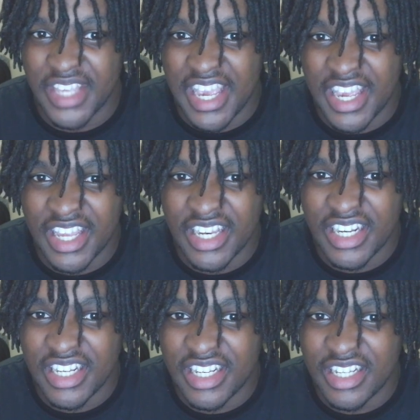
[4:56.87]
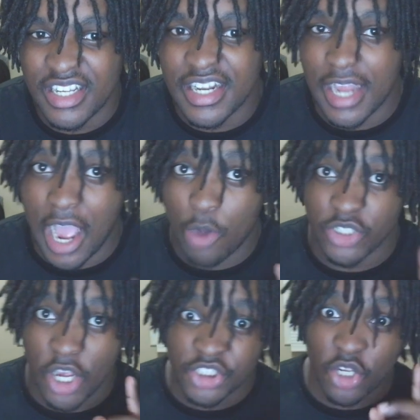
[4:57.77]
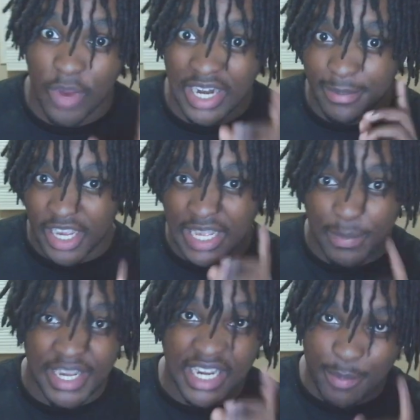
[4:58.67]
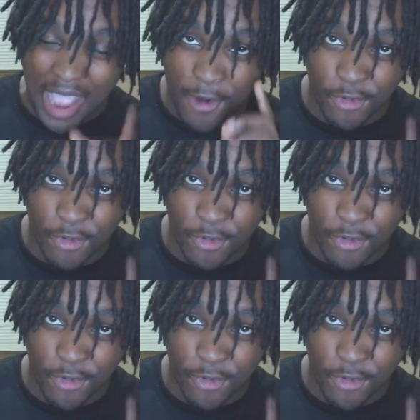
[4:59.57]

And I was also right about him being a power